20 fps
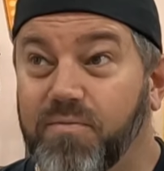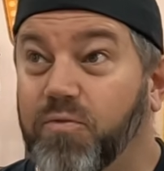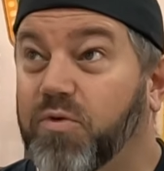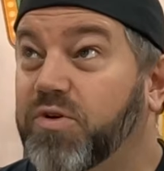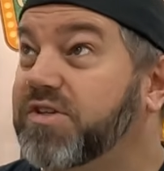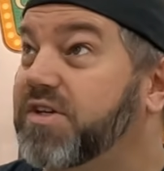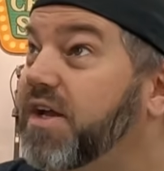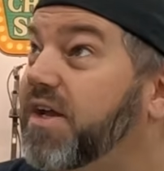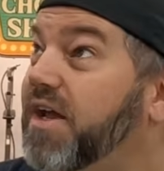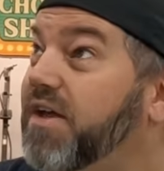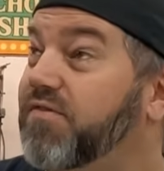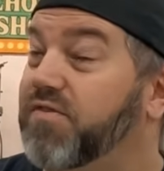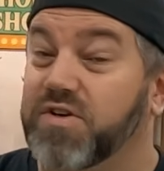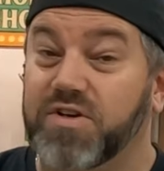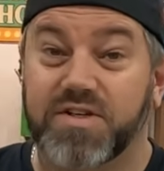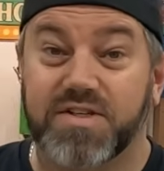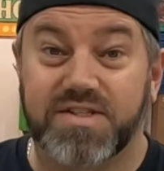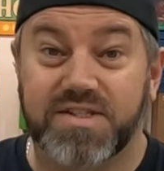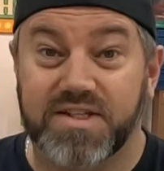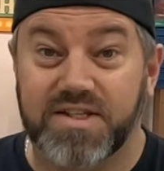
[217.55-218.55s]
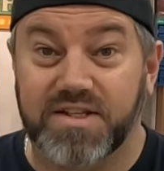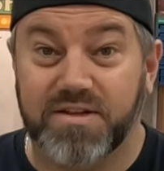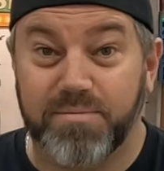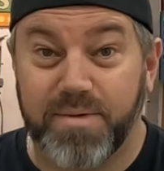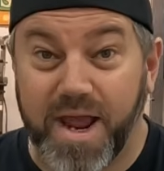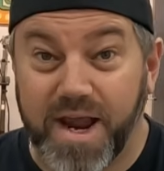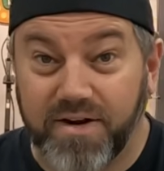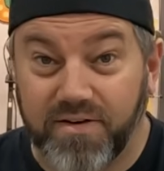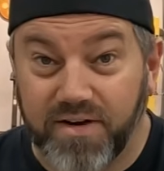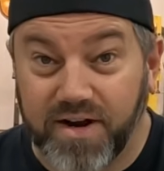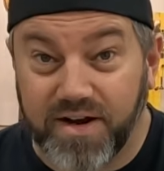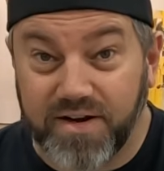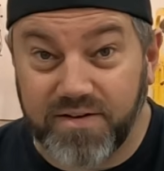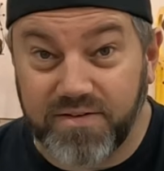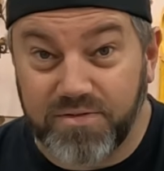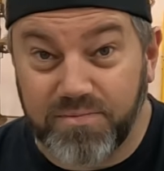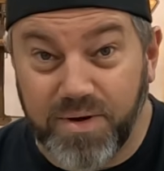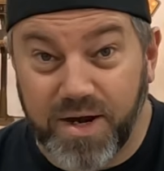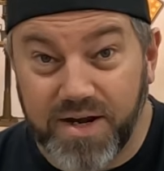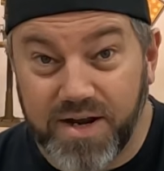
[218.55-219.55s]
which if you can see it in the
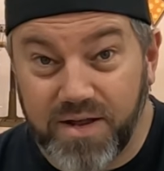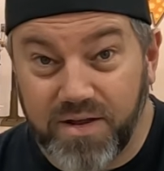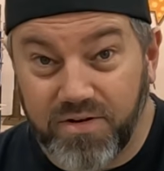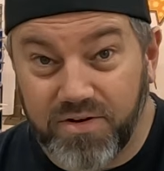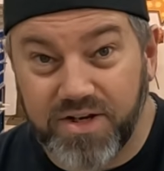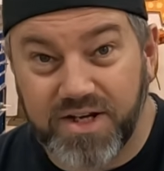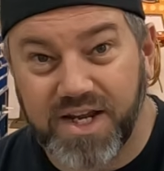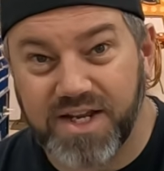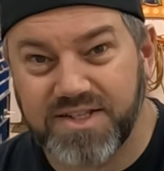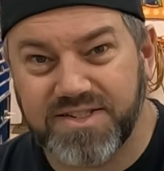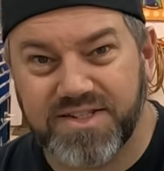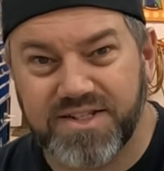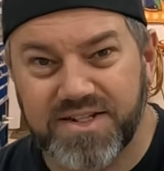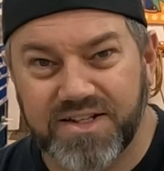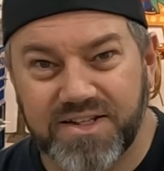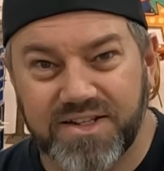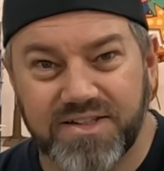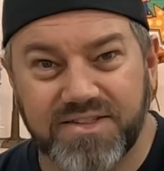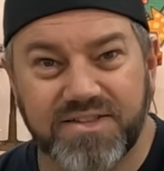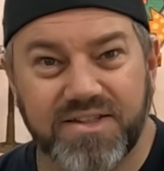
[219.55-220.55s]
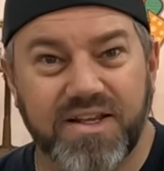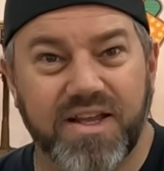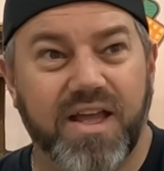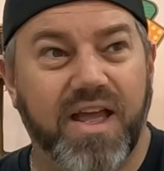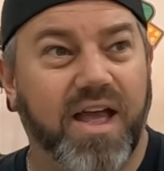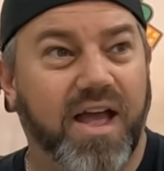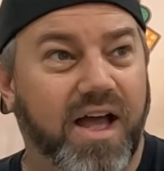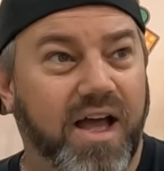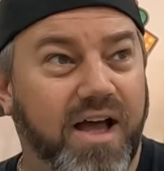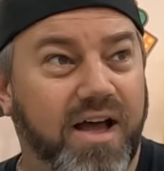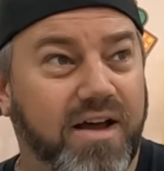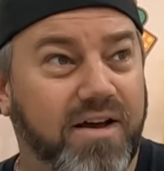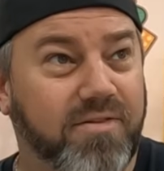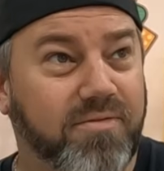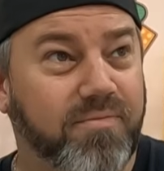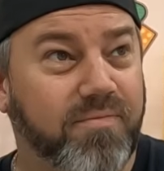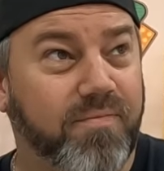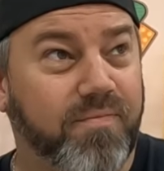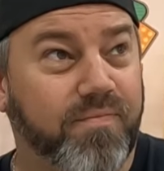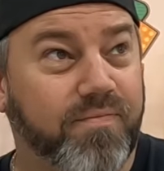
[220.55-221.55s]
background, you might not. Oh, you can't see it in this.
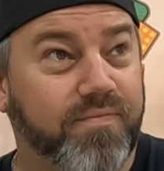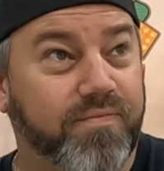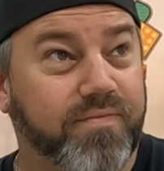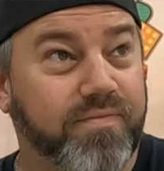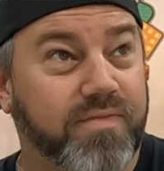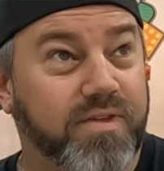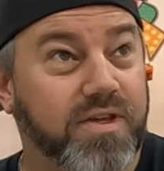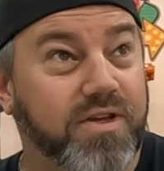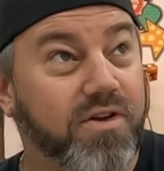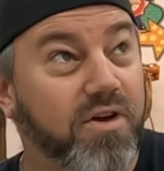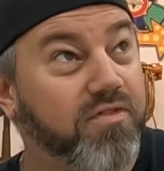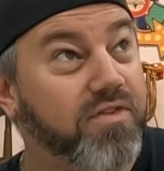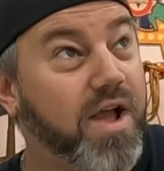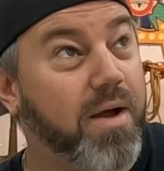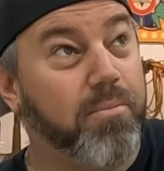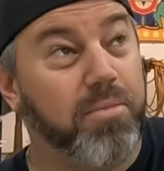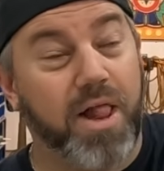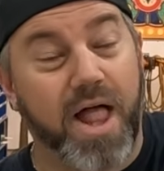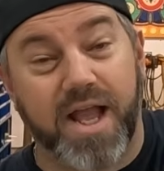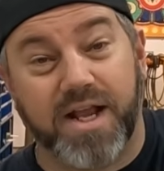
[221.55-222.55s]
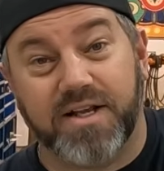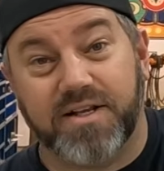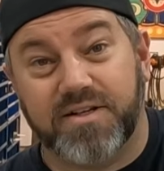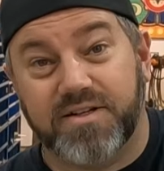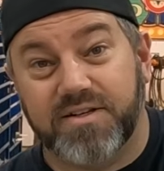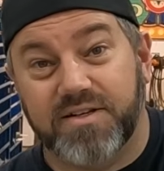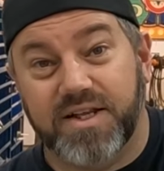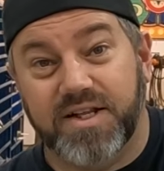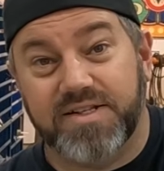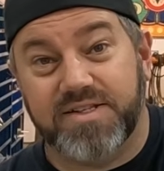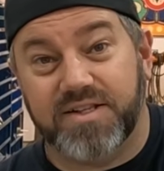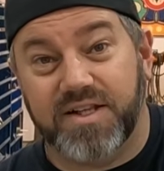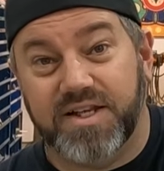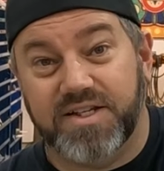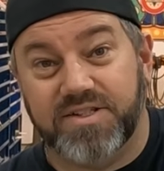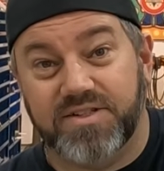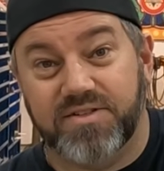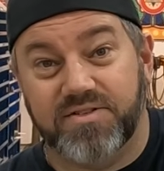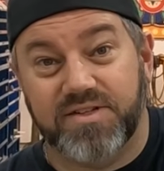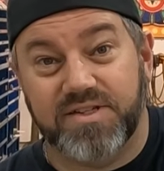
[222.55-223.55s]
I've got black
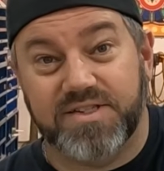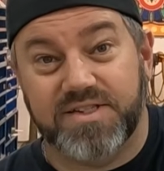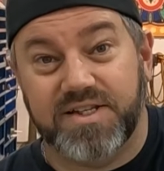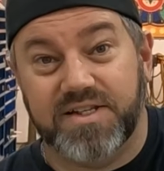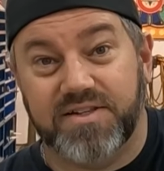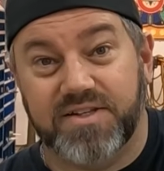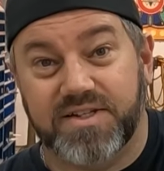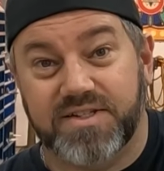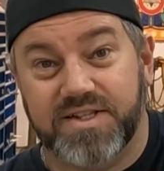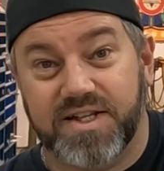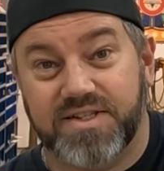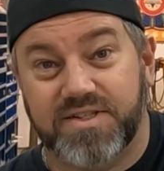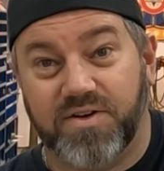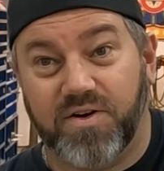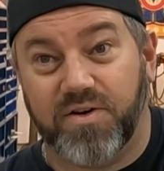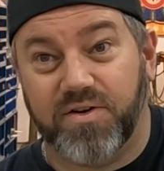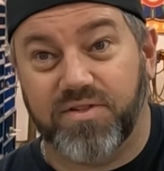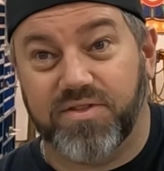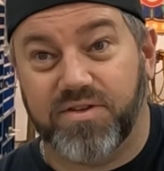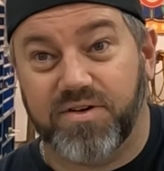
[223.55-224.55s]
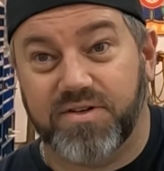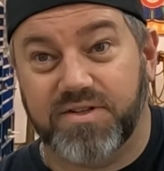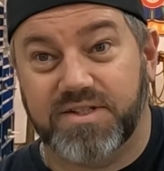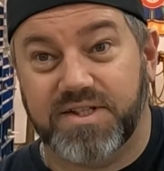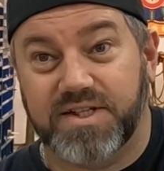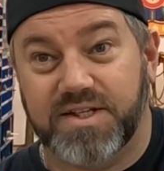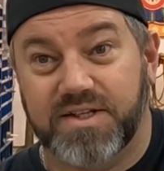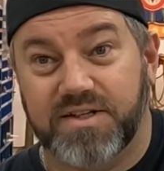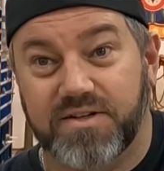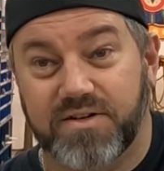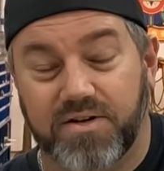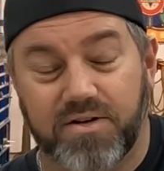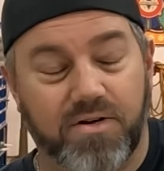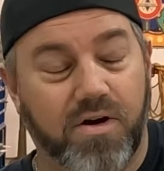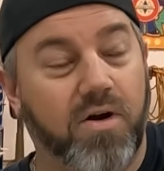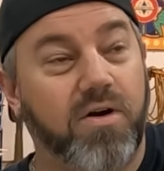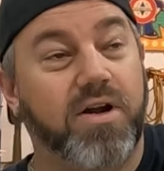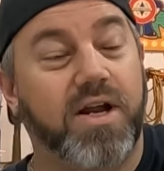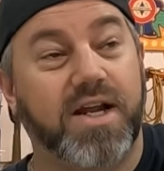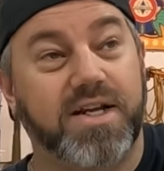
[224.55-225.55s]
insulation on the ceilings. That's R13 or
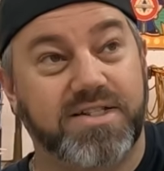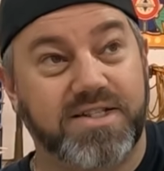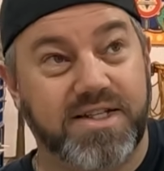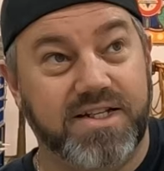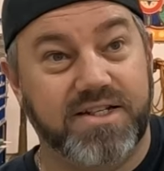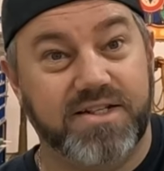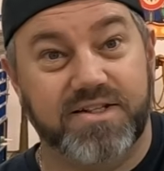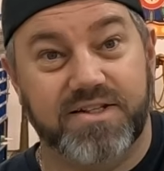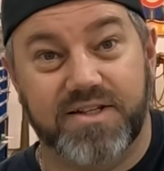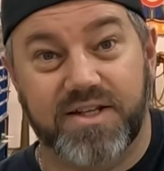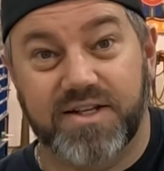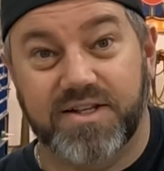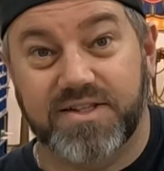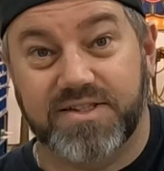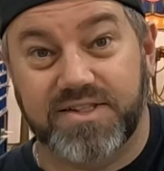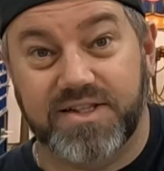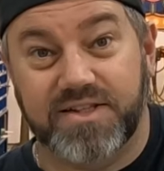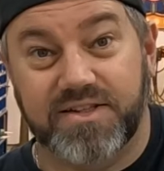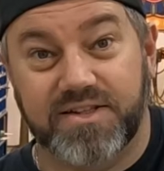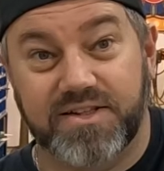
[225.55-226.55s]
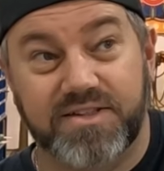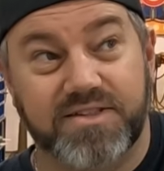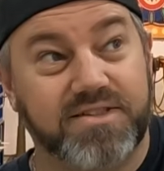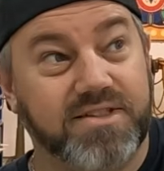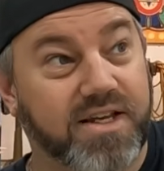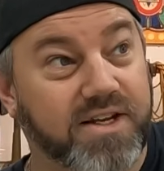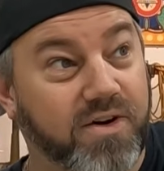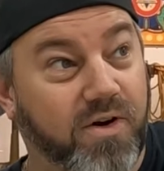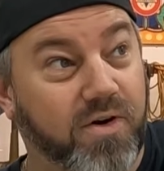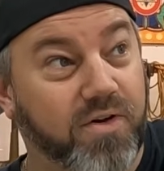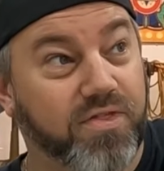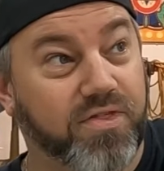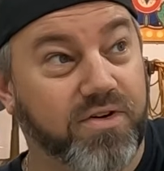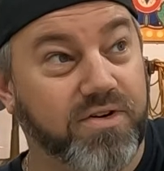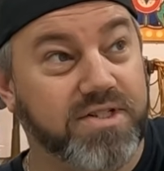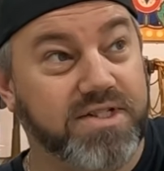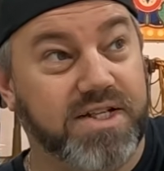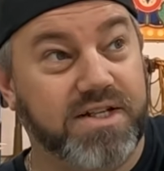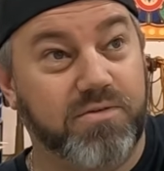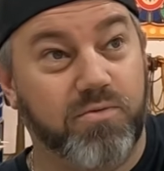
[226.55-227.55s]
R19 in the ceilings, and
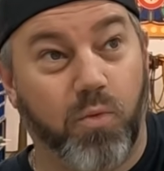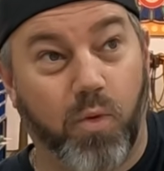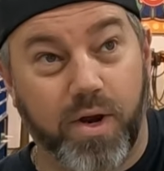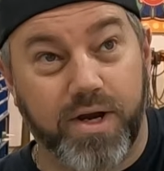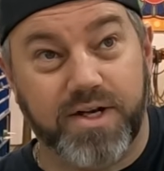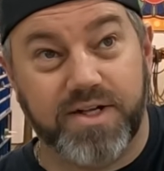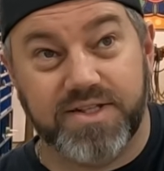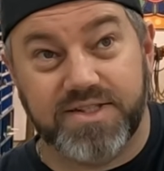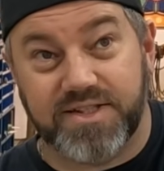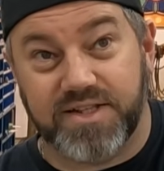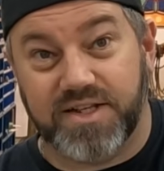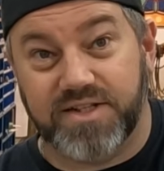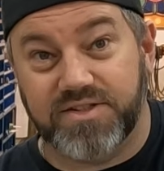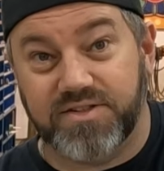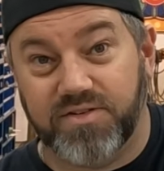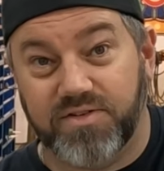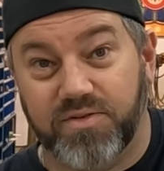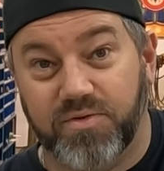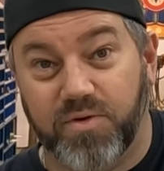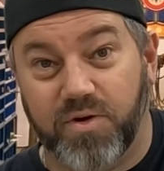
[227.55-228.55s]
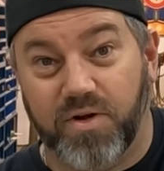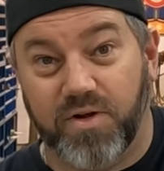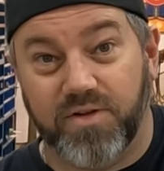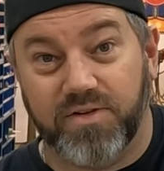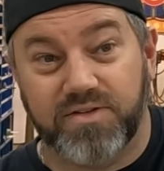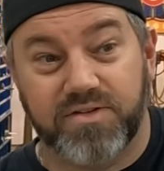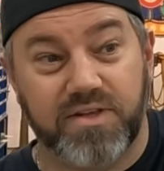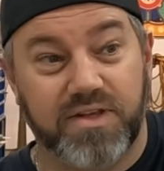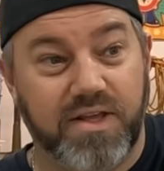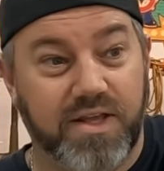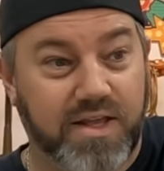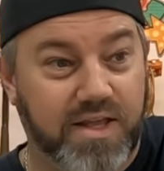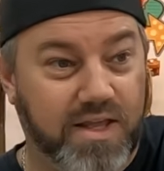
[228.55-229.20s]
R13 white insulation on the walls.